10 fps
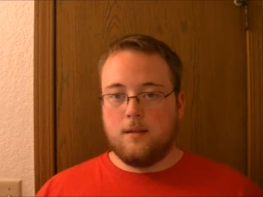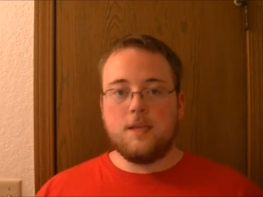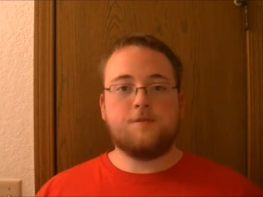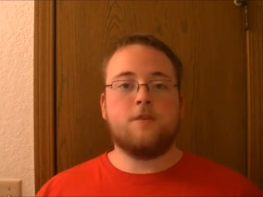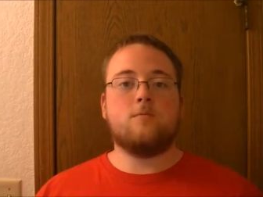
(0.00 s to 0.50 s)

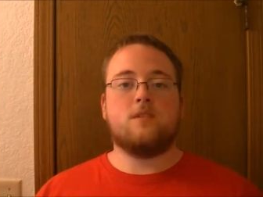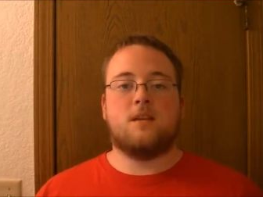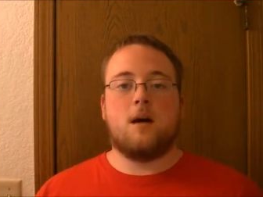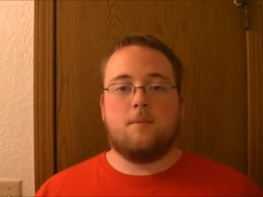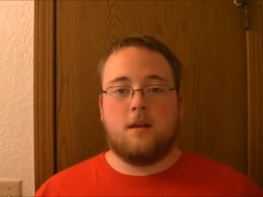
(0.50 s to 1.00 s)
This film was
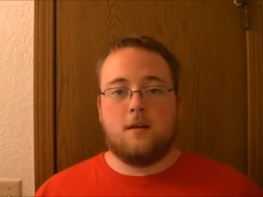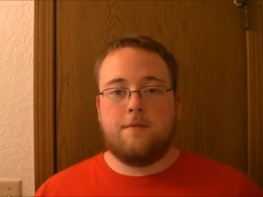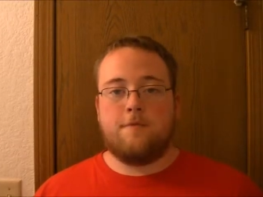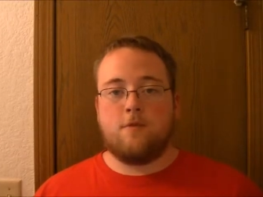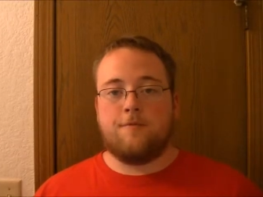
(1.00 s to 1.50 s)

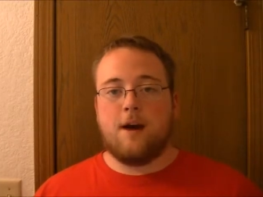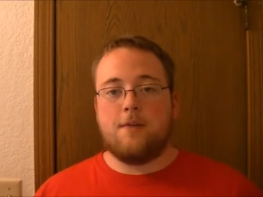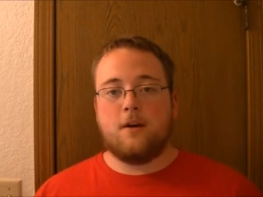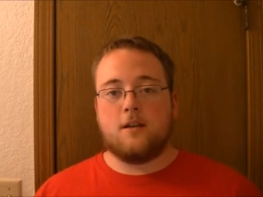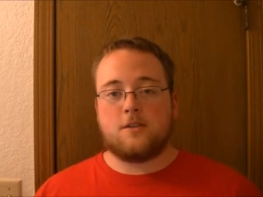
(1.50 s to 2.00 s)
nominated for
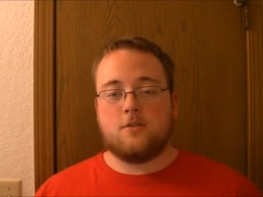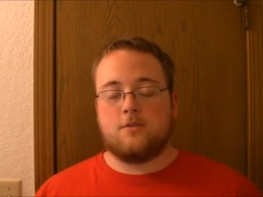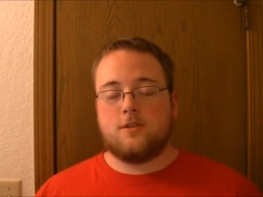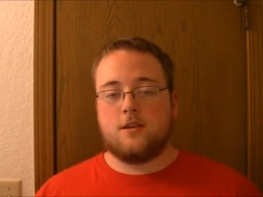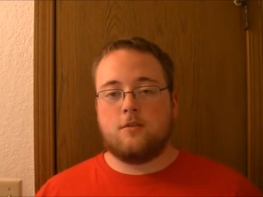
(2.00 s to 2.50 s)
5
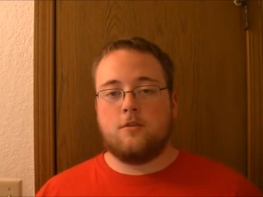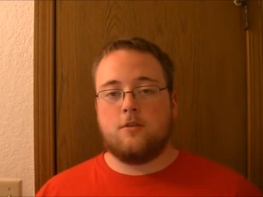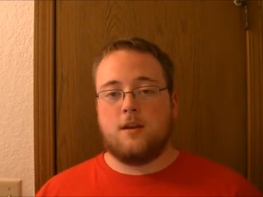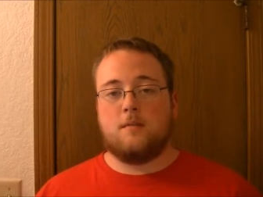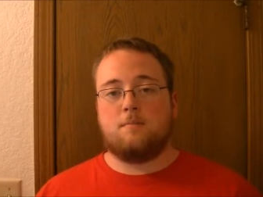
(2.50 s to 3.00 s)
Oscars,
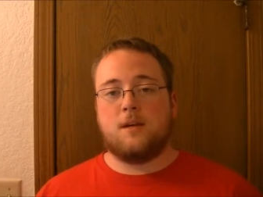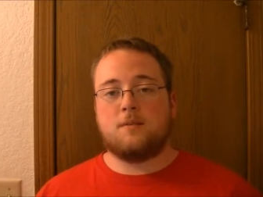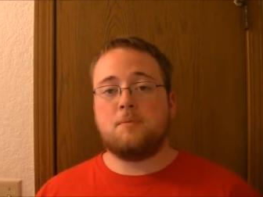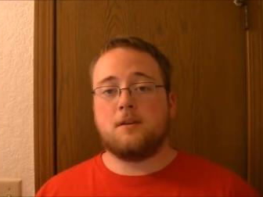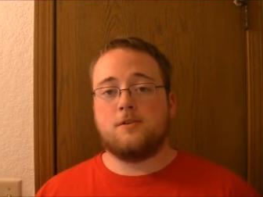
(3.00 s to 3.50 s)
including
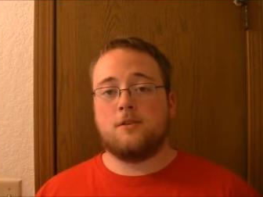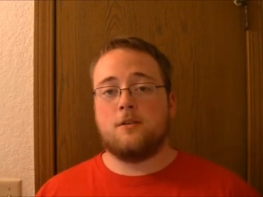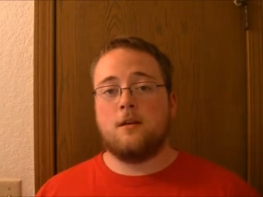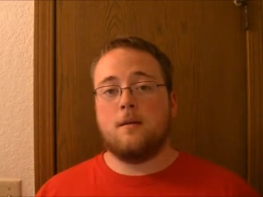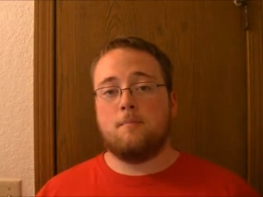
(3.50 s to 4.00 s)
Best
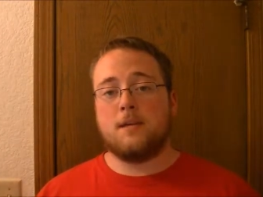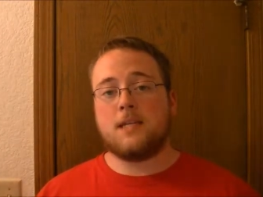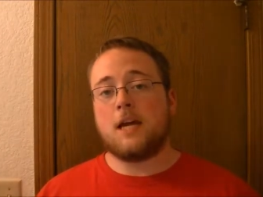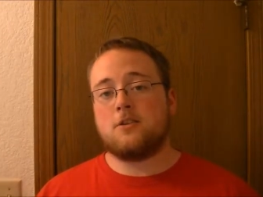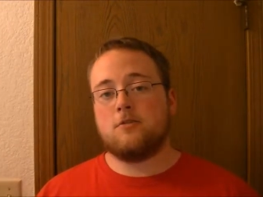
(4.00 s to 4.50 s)
Picture, Best
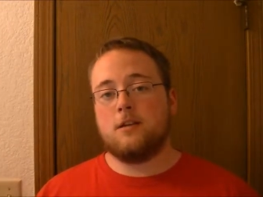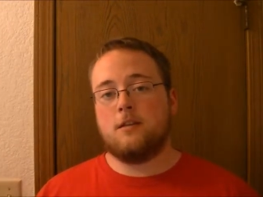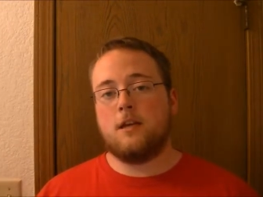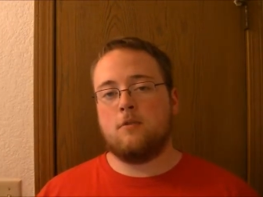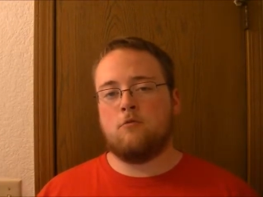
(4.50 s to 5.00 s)
Actor in a
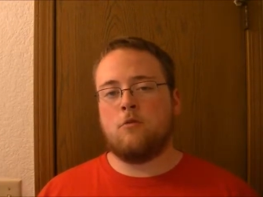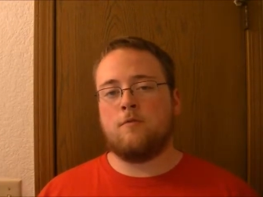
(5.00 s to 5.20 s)
Leading Role